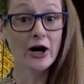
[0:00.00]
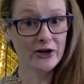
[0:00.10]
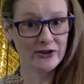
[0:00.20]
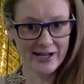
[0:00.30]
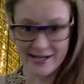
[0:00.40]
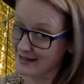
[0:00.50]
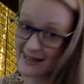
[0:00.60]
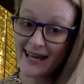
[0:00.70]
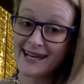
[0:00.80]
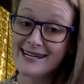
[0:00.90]
All right,
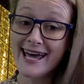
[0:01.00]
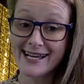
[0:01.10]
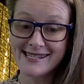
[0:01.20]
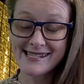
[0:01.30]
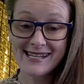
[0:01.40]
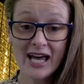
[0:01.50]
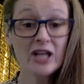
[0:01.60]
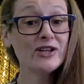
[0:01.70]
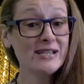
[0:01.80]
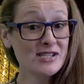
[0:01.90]
next,
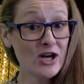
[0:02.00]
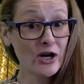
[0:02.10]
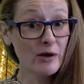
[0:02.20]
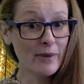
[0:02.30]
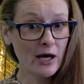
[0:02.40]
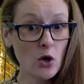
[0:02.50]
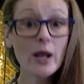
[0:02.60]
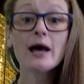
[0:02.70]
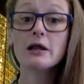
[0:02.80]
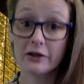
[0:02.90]
let's talk about
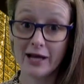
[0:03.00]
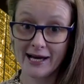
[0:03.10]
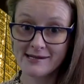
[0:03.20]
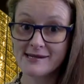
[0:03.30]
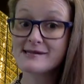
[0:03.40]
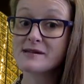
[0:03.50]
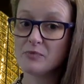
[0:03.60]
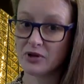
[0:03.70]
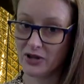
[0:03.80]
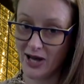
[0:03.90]
class
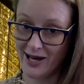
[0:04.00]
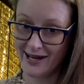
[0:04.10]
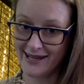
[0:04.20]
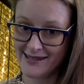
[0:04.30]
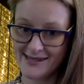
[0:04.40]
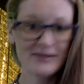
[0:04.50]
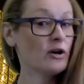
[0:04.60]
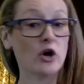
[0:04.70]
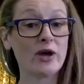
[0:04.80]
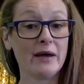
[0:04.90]
supplies.
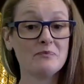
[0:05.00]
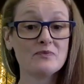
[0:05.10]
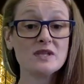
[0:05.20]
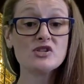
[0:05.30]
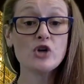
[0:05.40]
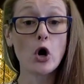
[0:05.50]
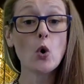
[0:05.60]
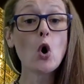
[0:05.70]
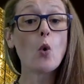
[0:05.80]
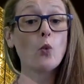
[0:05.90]
Okay, so
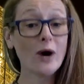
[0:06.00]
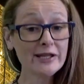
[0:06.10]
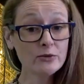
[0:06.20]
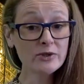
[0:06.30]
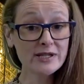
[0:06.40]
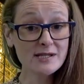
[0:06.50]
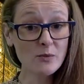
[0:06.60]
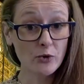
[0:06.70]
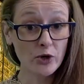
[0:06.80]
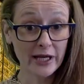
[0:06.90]
what you will need to
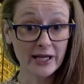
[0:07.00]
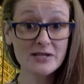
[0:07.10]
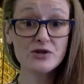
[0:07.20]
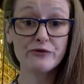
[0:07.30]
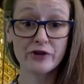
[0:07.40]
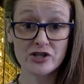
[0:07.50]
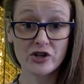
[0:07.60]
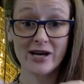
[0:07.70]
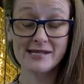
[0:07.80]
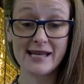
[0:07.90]
bring to French
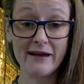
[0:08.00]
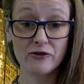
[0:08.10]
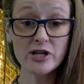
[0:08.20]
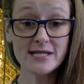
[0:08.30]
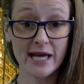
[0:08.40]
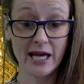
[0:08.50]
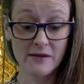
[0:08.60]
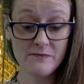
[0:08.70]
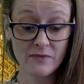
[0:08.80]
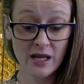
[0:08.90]
class every day
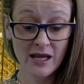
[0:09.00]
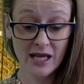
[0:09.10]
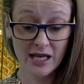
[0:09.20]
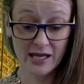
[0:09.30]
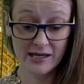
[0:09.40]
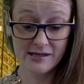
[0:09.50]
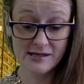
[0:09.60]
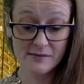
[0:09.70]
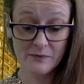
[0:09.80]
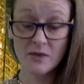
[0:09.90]

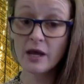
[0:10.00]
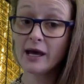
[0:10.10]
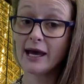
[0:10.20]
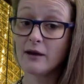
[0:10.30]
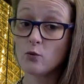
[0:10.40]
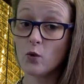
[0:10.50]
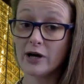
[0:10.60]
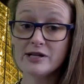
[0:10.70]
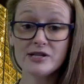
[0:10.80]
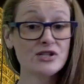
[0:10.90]
is a
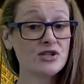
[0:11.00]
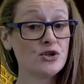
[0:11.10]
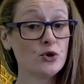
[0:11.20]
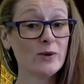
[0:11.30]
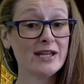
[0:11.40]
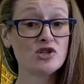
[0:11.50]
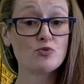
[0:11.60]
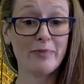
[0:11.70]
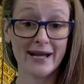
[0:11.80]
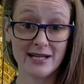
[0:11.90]
1 to 2 inch
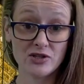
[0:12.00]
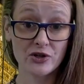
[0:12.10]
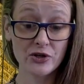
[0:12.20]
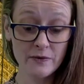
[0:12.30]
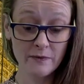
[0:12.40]
binder